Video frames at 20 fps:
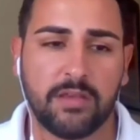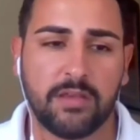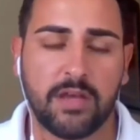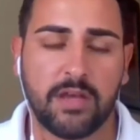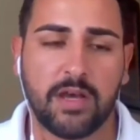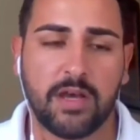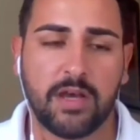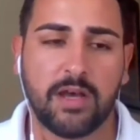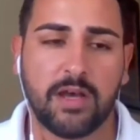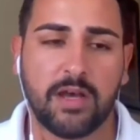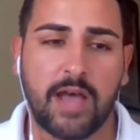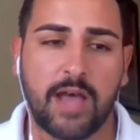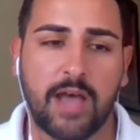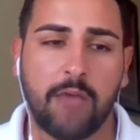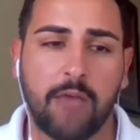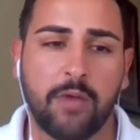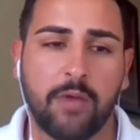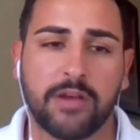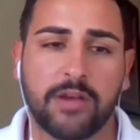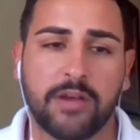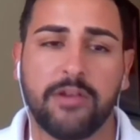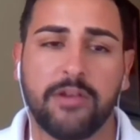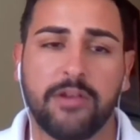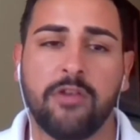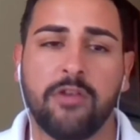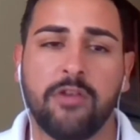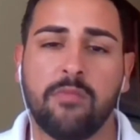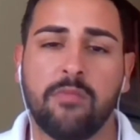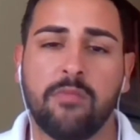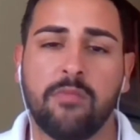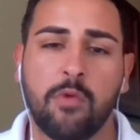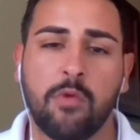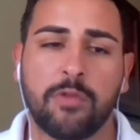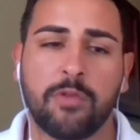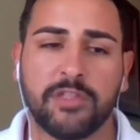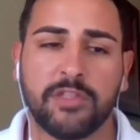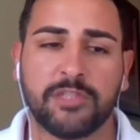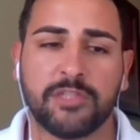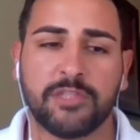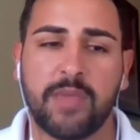I wanted to know more
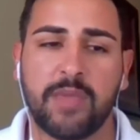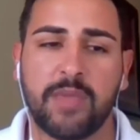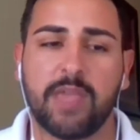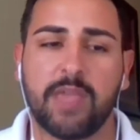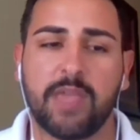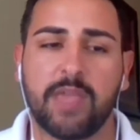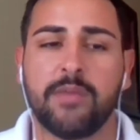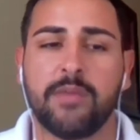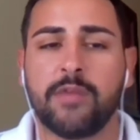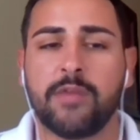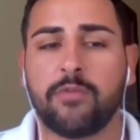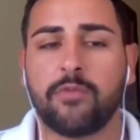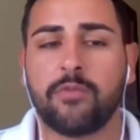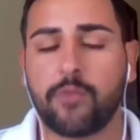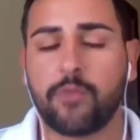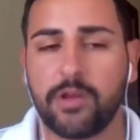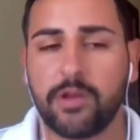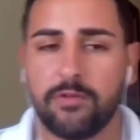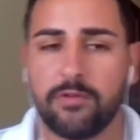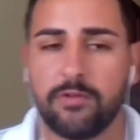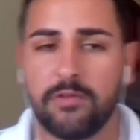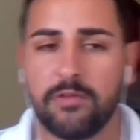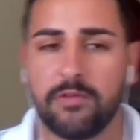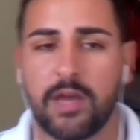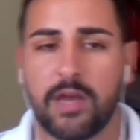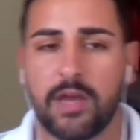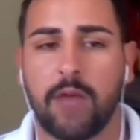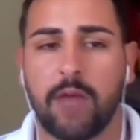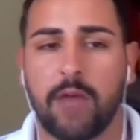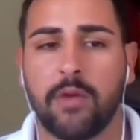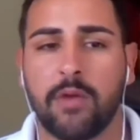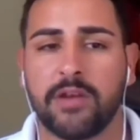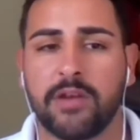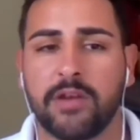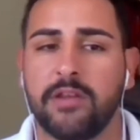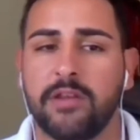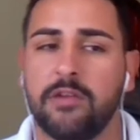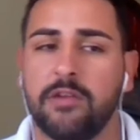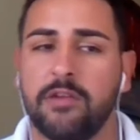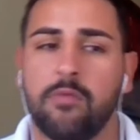than just making money with Regal. I wanted to
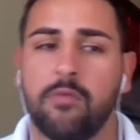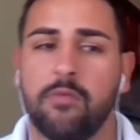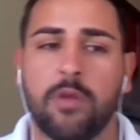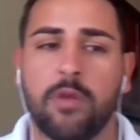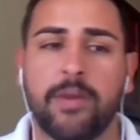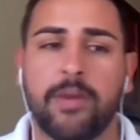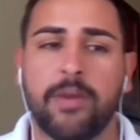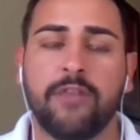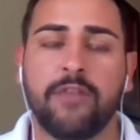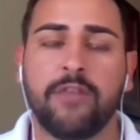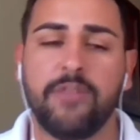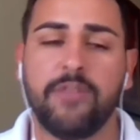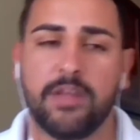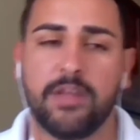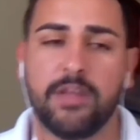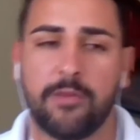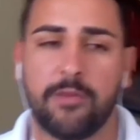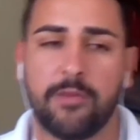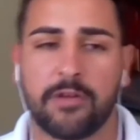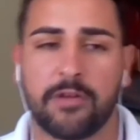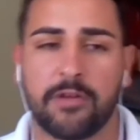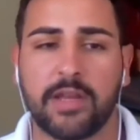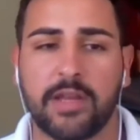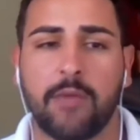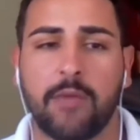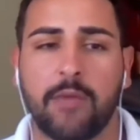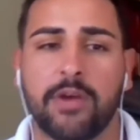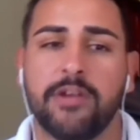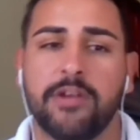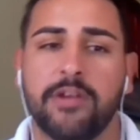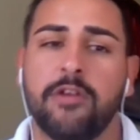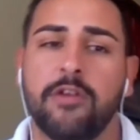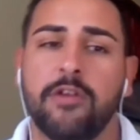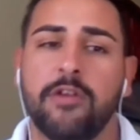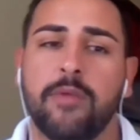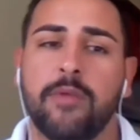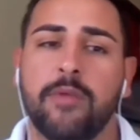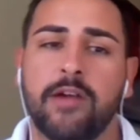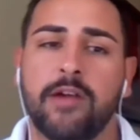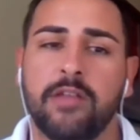know more about affiliate marketing. I wanted to know
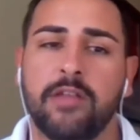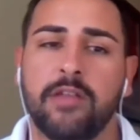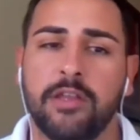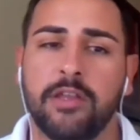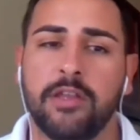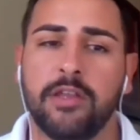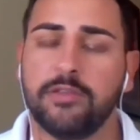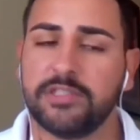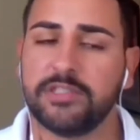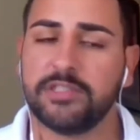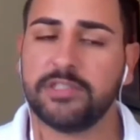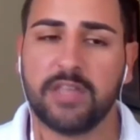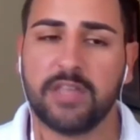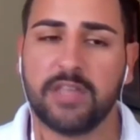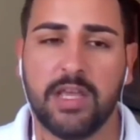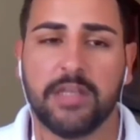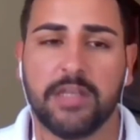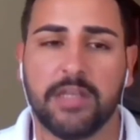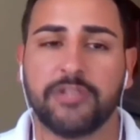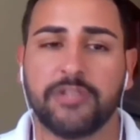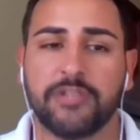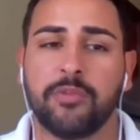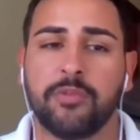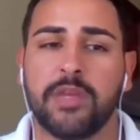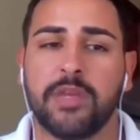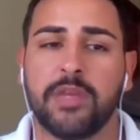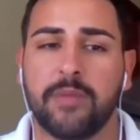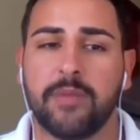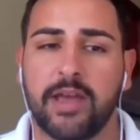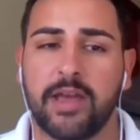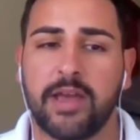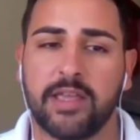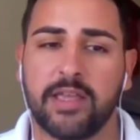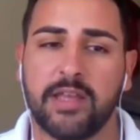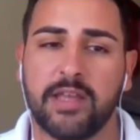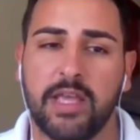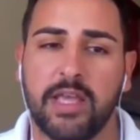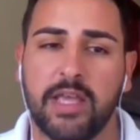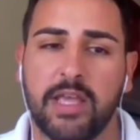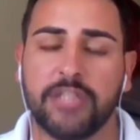about, just digital media buying
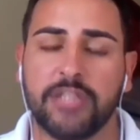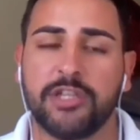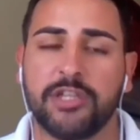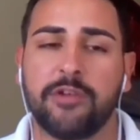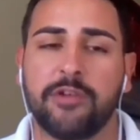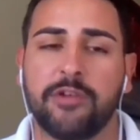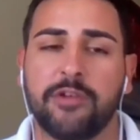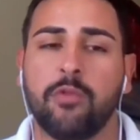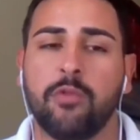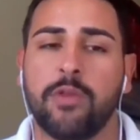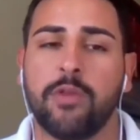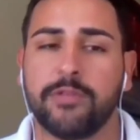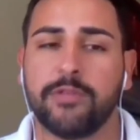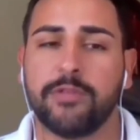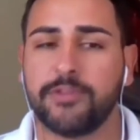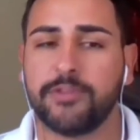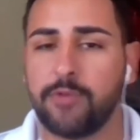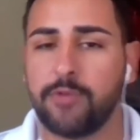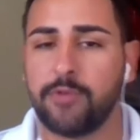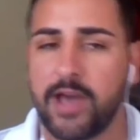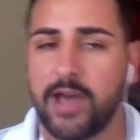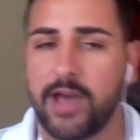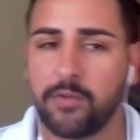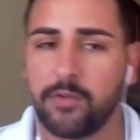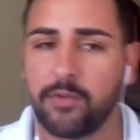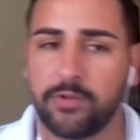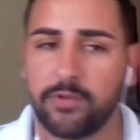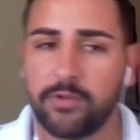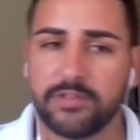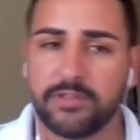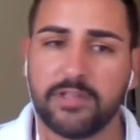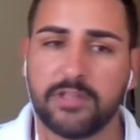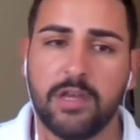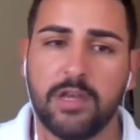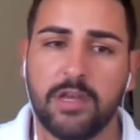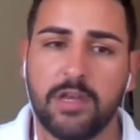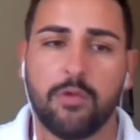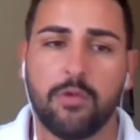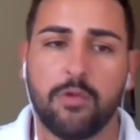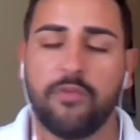in general, whether it's through AdWords
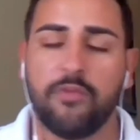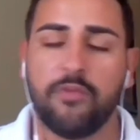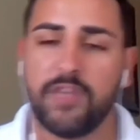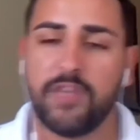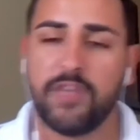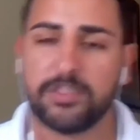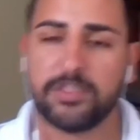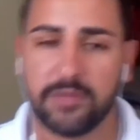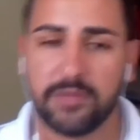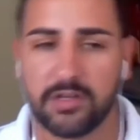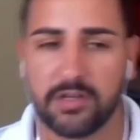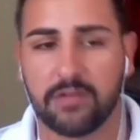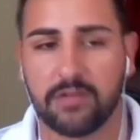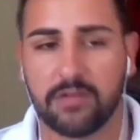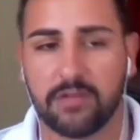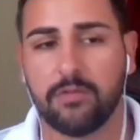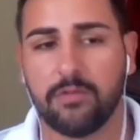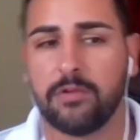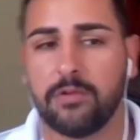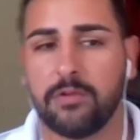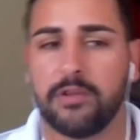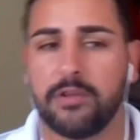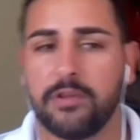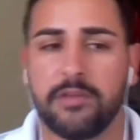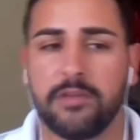or Facebook or